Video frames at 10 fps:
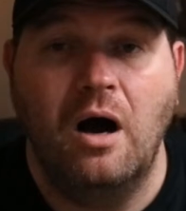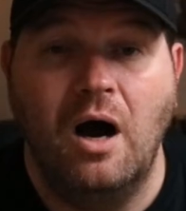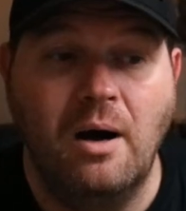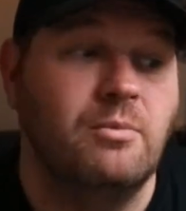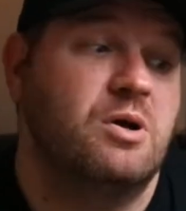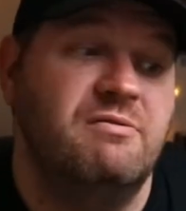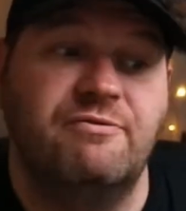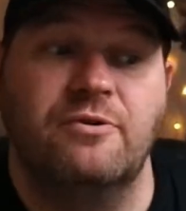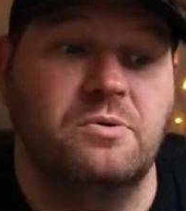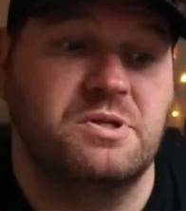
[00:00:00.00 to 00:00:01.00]
I'm looking
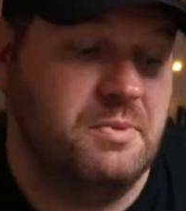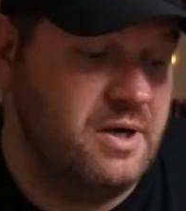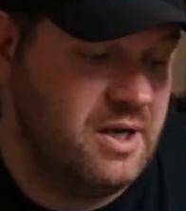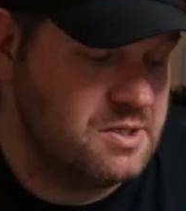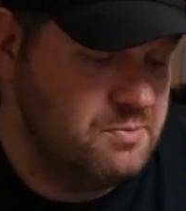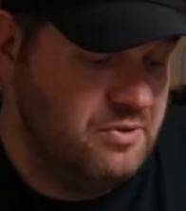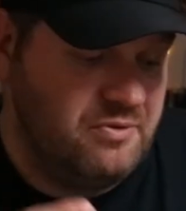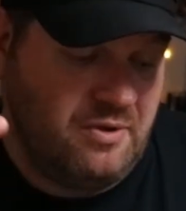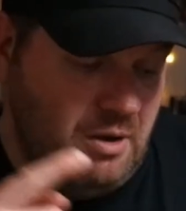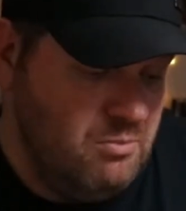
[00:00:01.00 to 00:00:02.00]
forward to my next
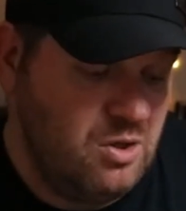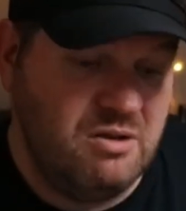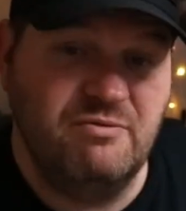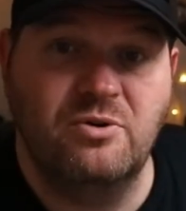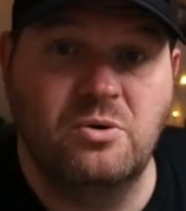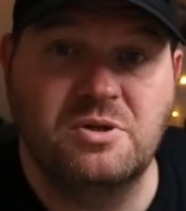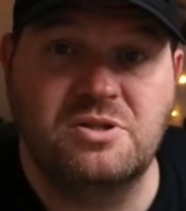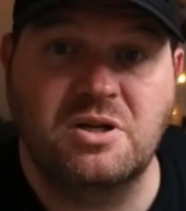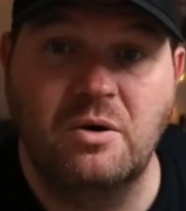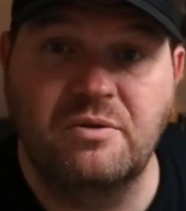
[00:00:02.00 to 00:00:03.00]
month. I'm looking forward to
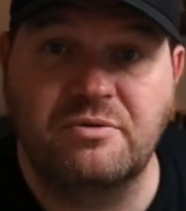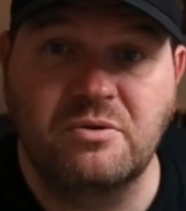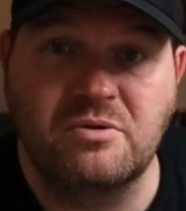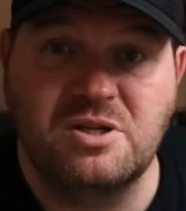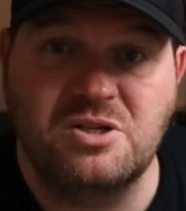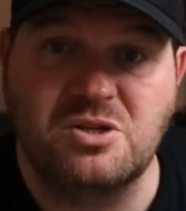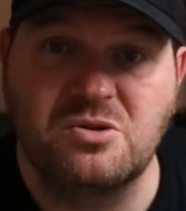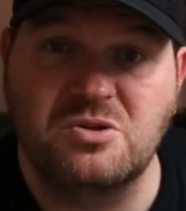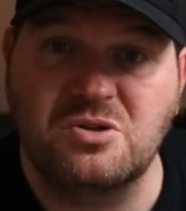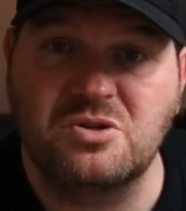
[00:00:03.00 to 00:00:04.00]
going through these
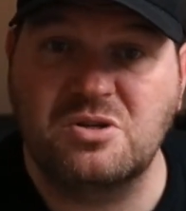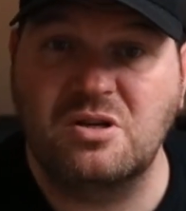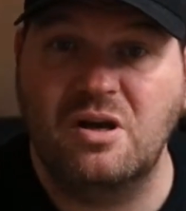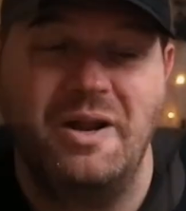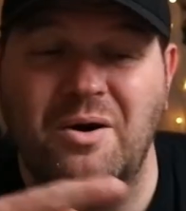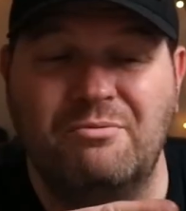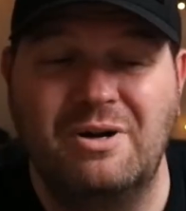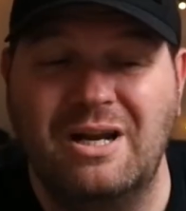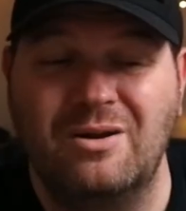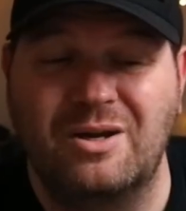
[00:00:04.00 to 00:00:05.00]
juices. I know I'm
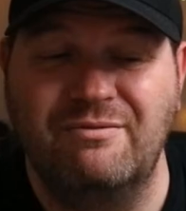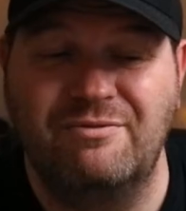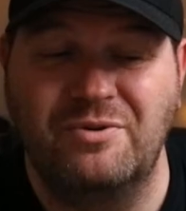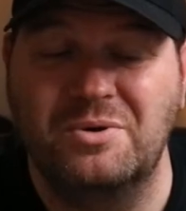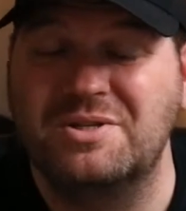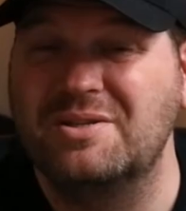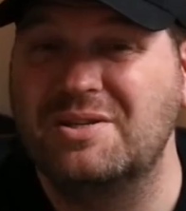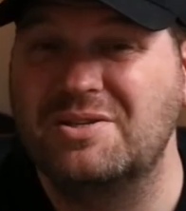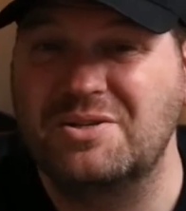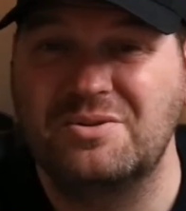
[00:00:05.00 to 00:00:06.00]
really looking forward to
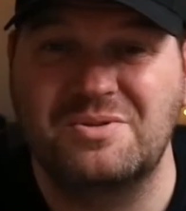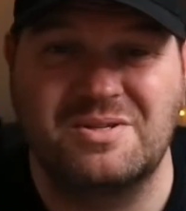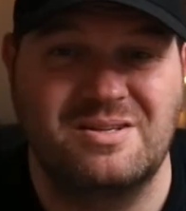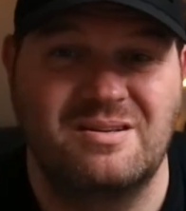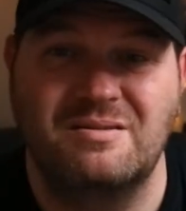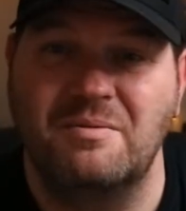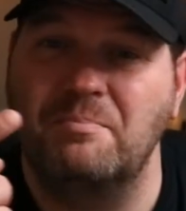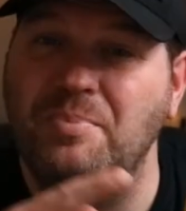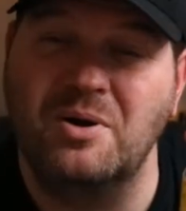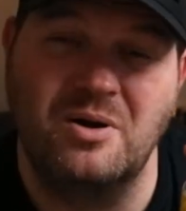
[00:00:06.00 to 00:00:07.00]
this juice,
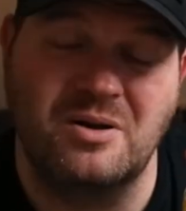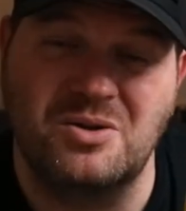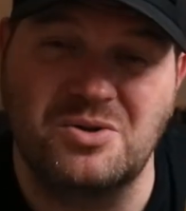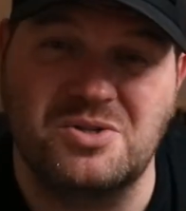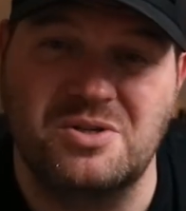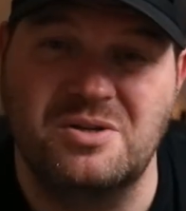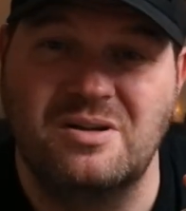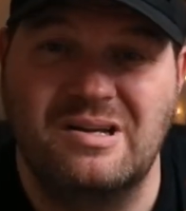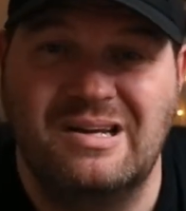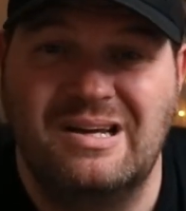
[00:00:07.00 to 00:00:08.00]
banana custard.
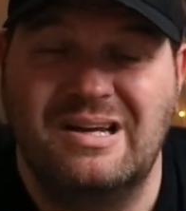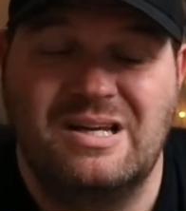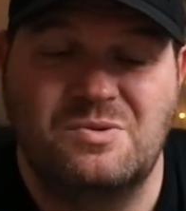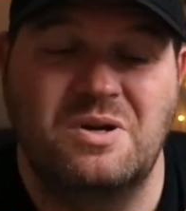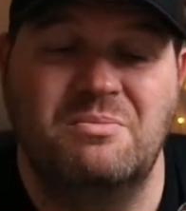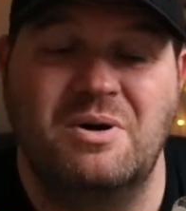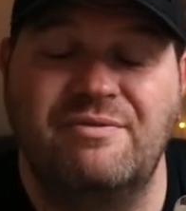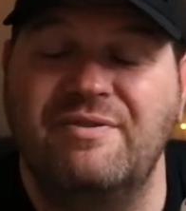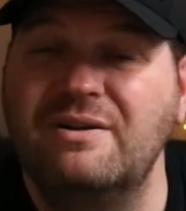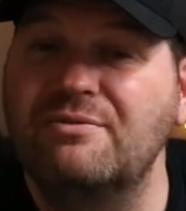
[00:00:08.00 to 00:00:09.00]
It's one of my
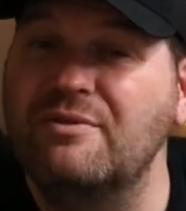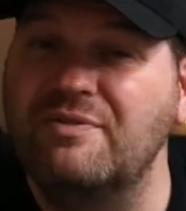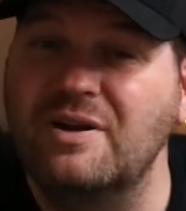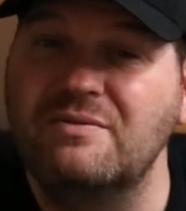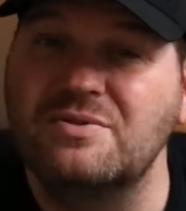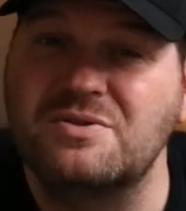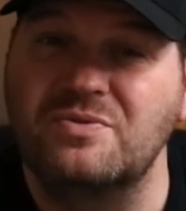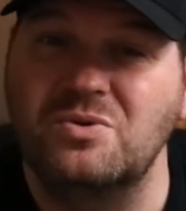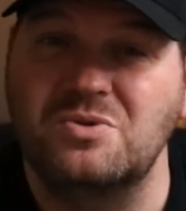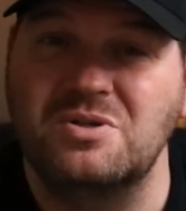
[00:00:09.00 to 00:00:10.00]
favourite flavours of
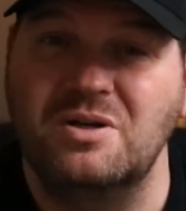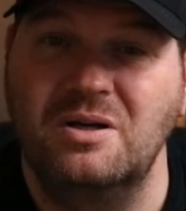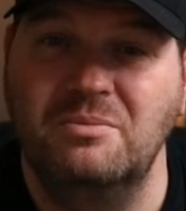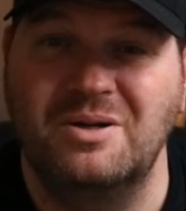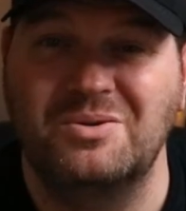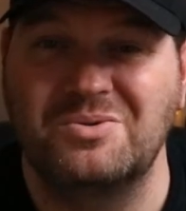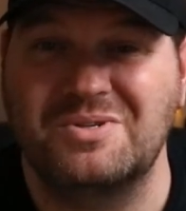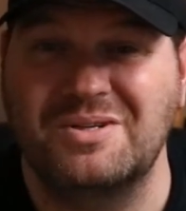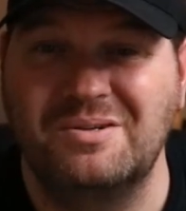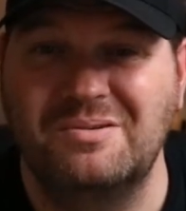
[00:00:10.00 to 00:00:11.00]
all time, and
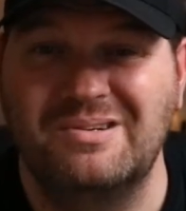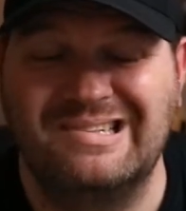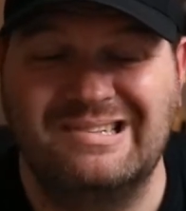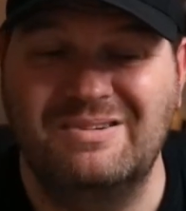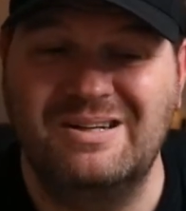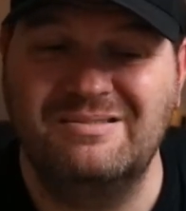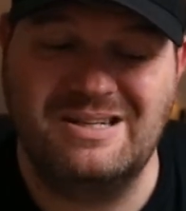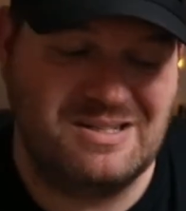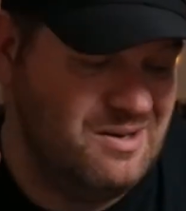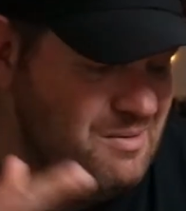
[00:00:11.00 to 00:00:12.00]
also, well,
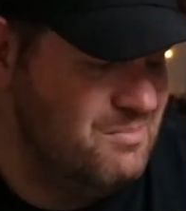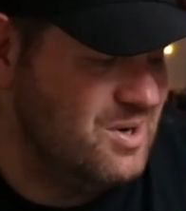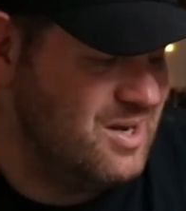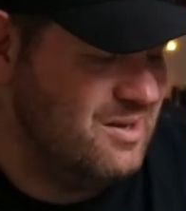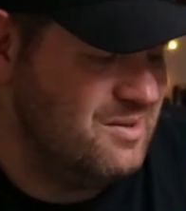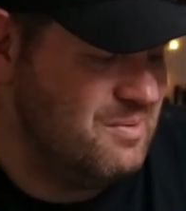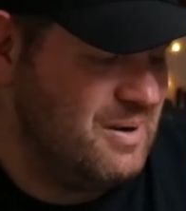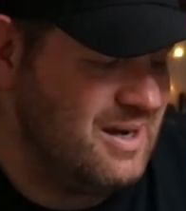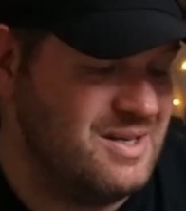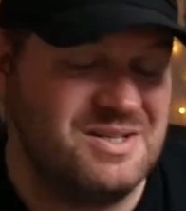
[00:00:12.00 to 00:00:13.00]
it's got a monkey on the
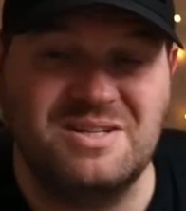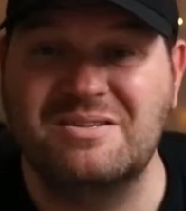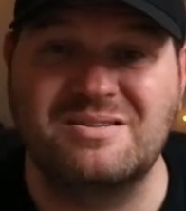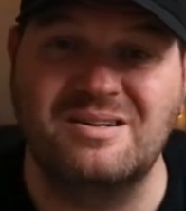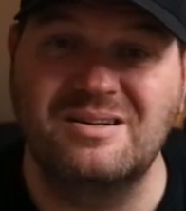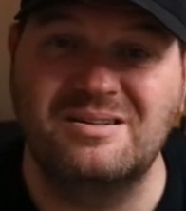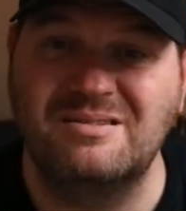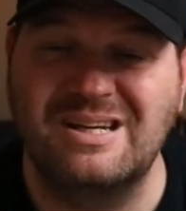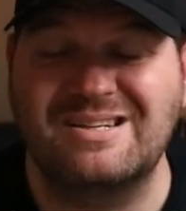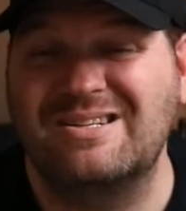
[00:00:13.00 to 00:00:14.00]
packaging, so
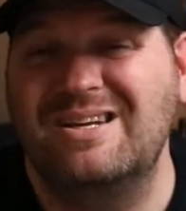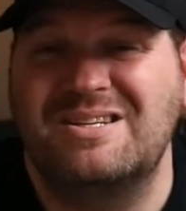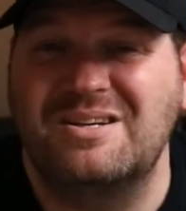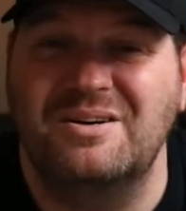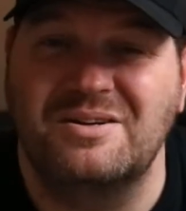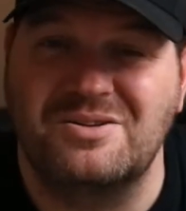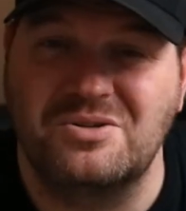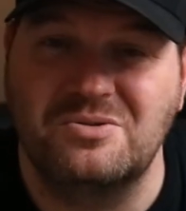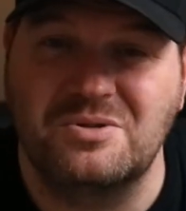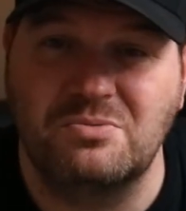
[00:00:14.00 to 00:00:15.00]
it's kind of
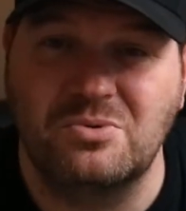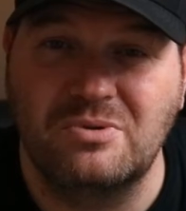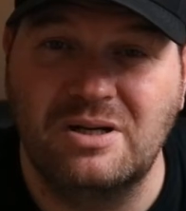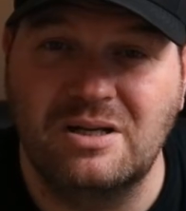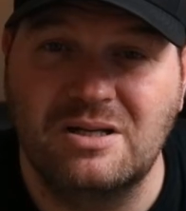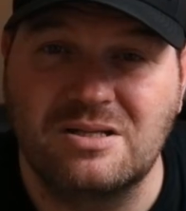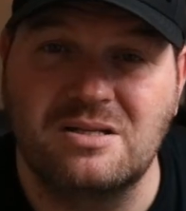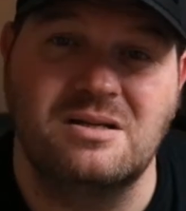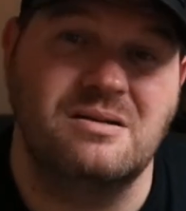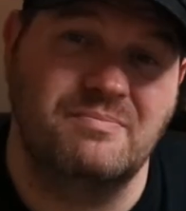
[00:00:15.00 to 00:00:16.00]
suitable really,
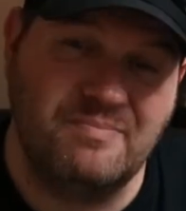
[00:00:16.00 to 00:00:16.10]
isn't it?